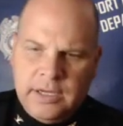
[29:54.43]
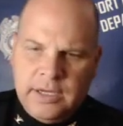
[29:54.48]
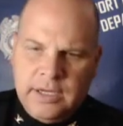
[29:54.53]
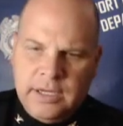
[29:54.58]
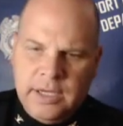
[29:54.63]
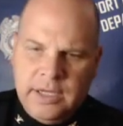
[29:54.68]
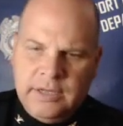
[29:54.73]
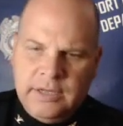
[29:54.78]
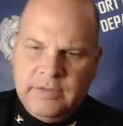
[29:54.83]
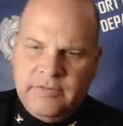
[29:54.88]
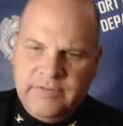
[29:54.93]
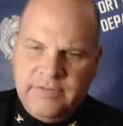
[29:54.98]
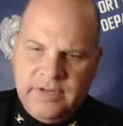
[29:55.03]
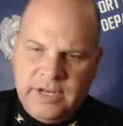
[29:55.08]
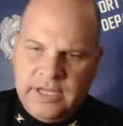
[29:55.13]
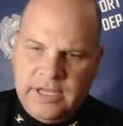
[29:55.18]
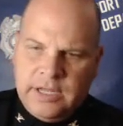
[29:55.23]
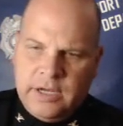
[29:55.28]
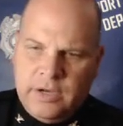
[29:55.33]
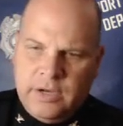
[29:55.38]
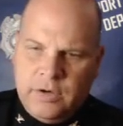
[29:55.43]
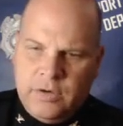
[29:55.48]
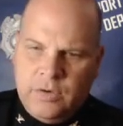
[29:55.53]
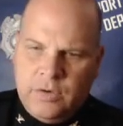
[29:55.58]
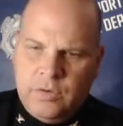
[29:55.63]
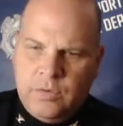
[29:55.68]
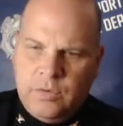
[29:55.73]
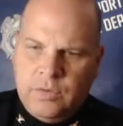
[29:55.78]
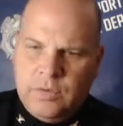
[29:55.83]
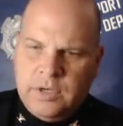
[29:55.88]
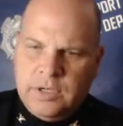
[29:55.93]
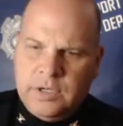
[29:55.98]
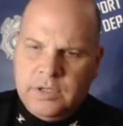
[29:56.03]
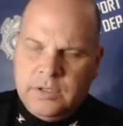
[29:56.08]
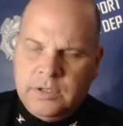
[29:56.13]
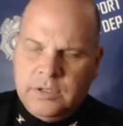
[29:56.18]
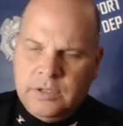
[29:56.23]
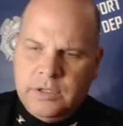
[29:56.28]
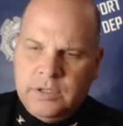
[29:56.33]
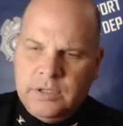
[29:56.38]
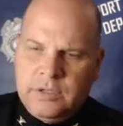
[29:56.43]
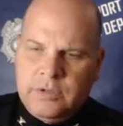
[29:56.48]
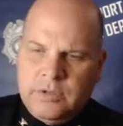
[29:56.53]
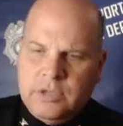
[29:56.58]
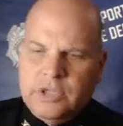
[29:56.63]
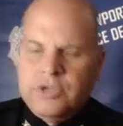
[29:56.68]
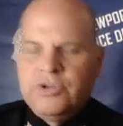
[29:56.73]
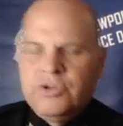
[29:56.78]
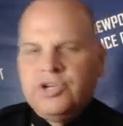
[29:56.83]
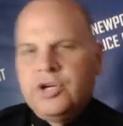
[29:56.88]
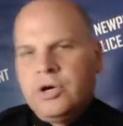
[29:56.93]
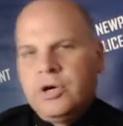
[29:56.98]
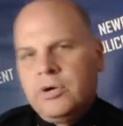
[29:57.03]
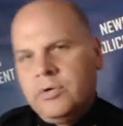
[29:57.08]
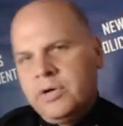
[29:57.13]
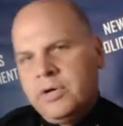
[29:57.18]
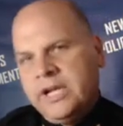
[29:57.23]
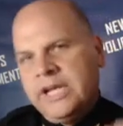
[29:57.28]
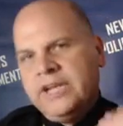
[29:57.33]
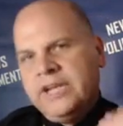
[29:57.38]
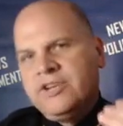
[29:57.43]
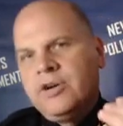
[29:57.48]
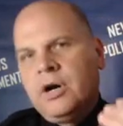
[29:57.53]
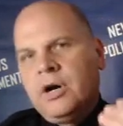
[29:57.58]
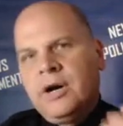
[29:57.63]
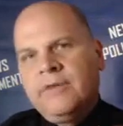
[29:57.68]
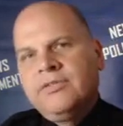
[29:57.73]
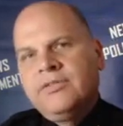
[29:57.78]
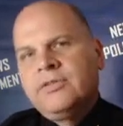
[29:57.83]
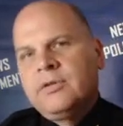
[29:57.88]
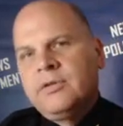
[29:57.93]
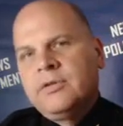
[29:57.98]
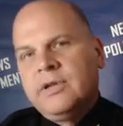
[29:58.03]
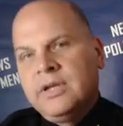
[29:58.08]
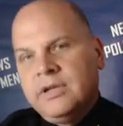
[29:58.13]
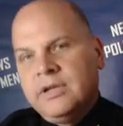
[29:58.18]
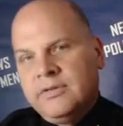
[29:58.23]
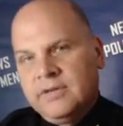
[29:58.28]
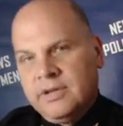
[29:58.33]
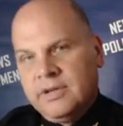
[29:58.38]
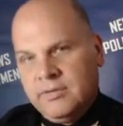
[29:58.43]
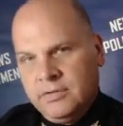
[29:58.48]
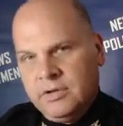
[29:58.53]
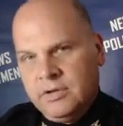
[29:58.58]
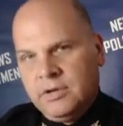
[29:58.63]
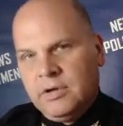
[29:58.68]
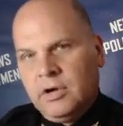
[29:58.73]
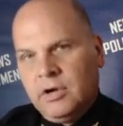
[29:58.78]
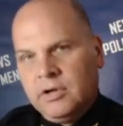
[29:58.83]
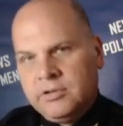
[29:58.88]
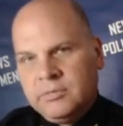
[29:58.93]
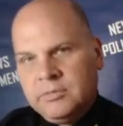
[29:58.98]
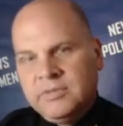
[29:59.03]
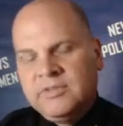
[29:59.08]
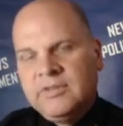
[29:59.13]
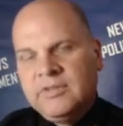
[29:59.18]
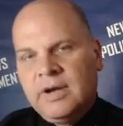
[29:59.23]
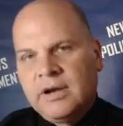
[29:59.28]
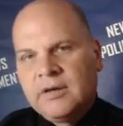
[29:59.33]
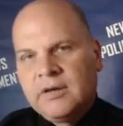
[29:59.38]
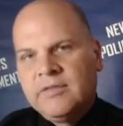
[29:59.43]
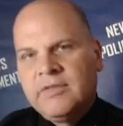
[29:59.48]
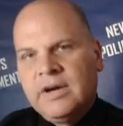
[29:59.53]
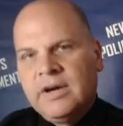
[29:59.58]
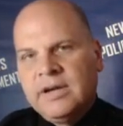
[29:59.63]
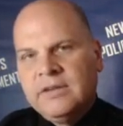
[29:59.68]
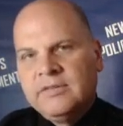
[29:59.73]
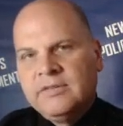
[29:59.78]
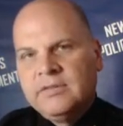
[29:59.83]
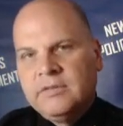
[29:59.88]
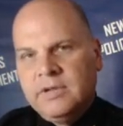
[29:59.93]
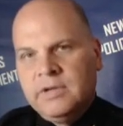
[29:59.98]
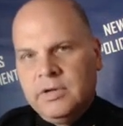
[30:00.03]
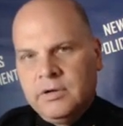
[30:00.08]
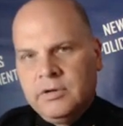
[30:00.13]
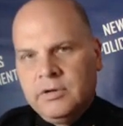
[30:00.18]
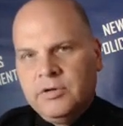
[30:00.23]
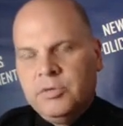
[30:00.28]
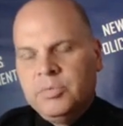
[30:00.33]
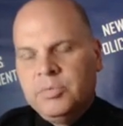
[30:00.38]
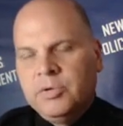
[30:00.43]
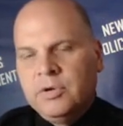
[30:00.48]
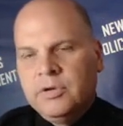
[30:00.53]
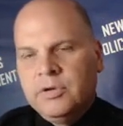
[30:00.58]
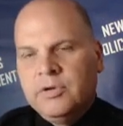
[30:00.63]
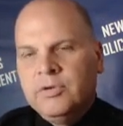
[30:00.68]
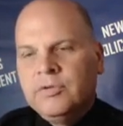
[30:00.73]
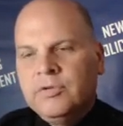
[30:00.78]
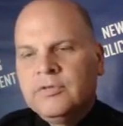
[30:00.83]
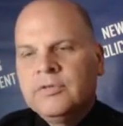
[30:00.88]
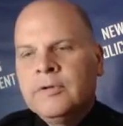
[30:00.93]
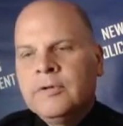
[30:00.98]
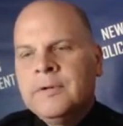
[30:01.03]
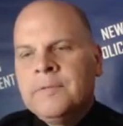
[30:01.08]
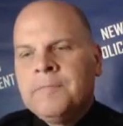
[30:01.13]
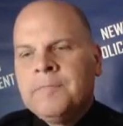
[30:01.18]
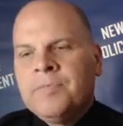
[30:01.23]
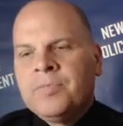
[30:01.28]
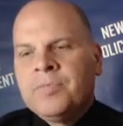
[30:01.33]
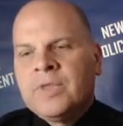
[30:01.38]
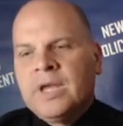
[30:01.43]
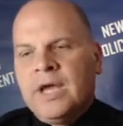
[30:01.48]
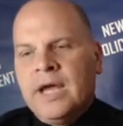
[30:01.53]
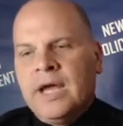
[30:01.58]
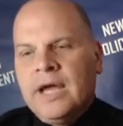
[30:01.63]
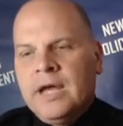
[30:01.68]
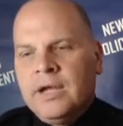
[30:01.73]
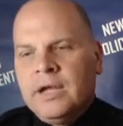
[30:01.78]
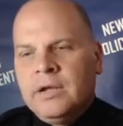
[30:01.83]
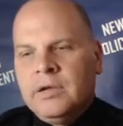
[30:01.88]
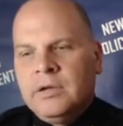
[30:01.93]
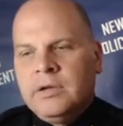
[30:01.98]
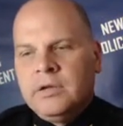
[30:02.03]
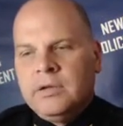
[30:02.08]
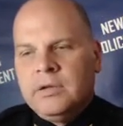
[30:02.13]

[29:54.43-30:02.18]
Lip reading: in the video you show each officer that has given the ultimate sacrifice here in Newport News, and